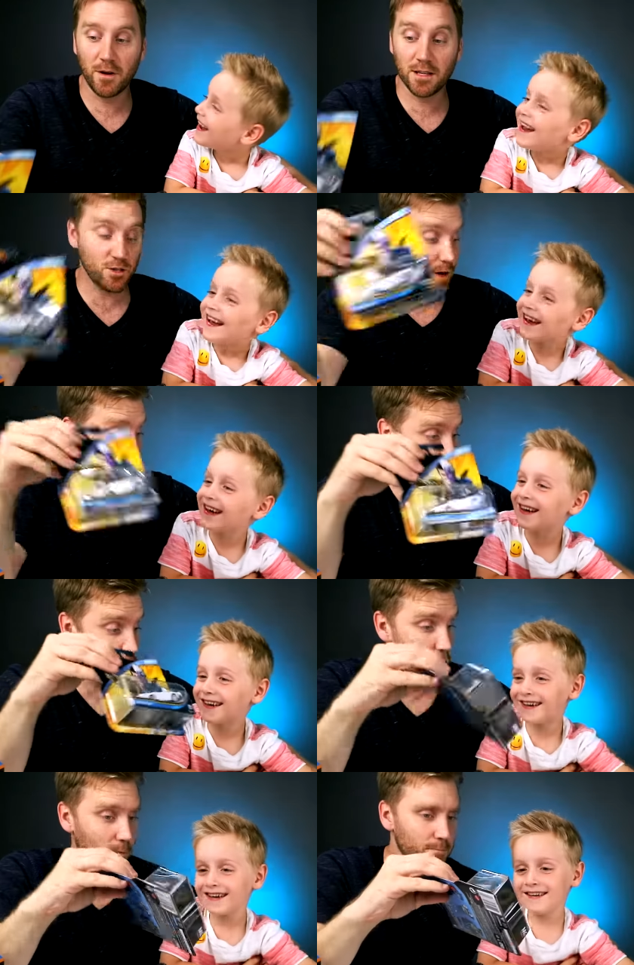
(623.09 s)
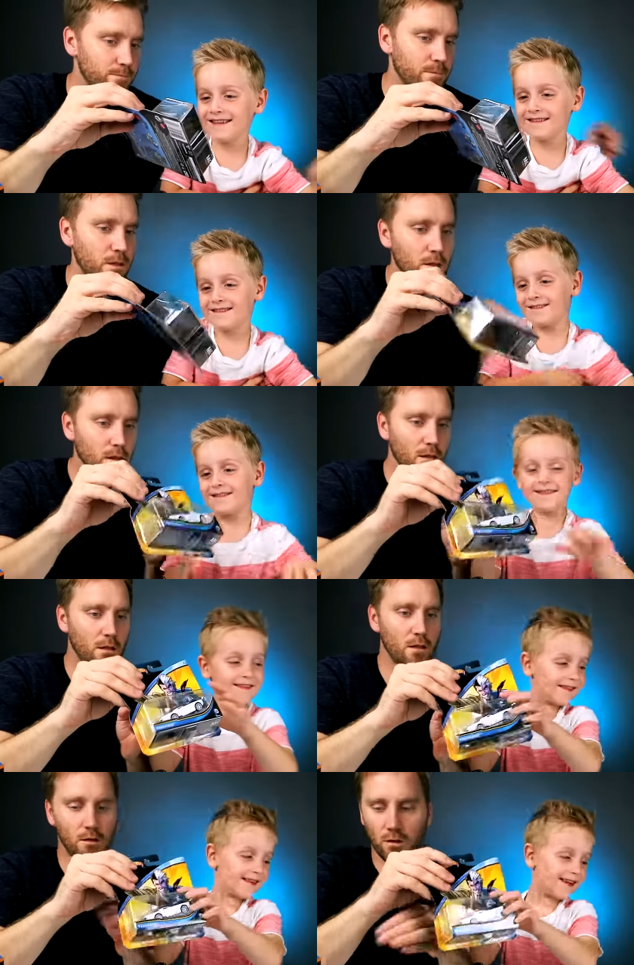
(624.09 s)
Speaker 1: We still got two more.
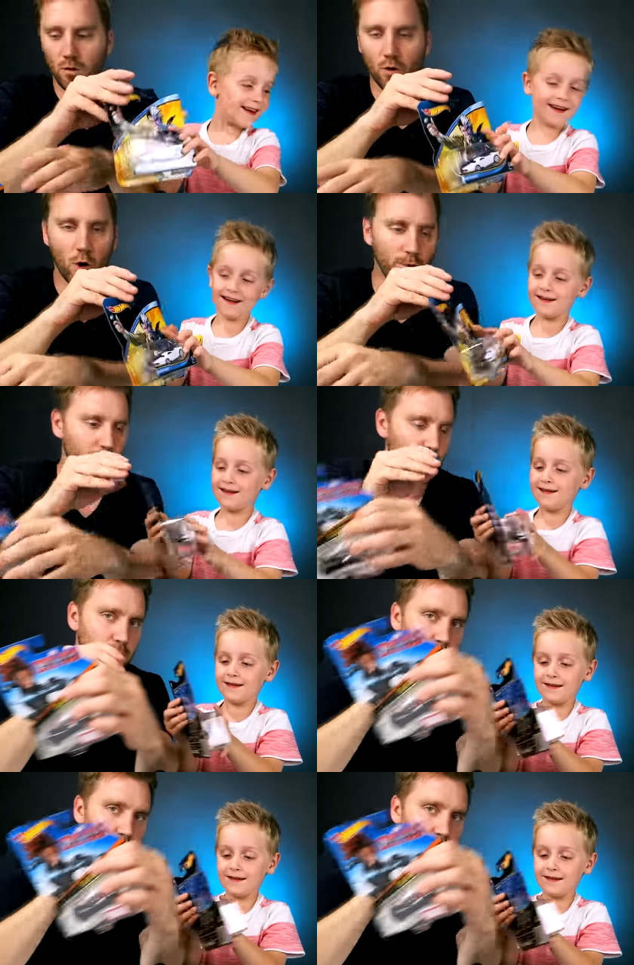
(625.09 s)
Yeah. You want to open that